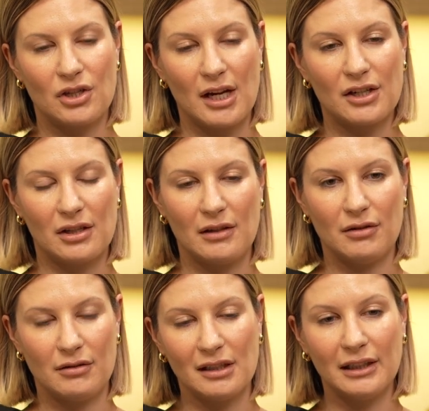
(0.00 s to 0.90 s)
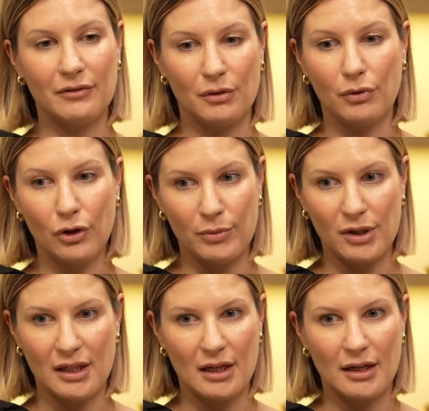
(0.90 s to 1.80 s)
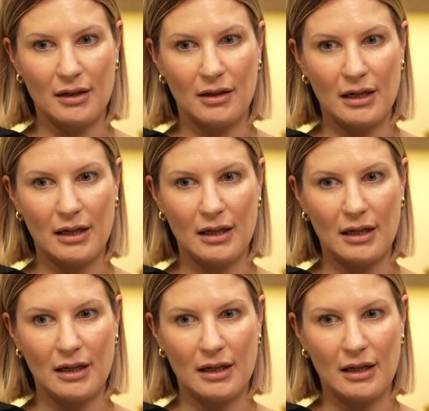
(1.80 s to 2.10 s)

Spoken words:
actually delivered Roman, and I